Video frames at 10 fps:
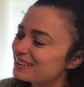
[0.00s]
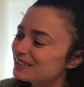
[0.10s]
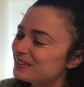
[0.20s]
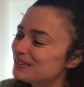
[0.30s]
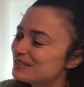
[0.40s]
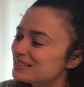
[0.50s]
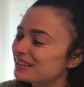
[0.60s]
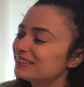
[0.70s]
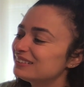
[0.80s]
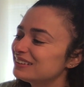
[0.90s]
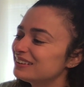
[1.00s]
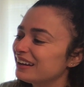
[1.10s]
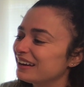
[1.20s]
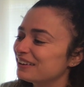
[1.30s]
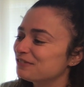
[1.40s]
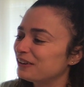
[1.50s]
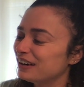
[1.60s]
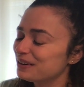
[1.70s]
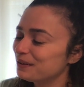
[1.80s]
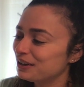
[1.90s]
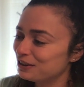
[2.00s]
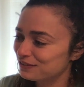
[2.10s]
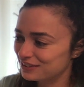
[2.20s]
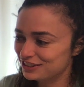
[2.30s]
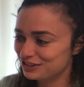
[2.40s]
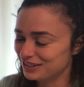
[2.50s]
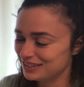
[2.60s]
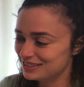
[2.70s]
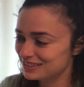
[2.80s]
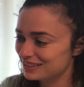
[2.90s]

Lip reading: Crows circled in the air far away over the trees.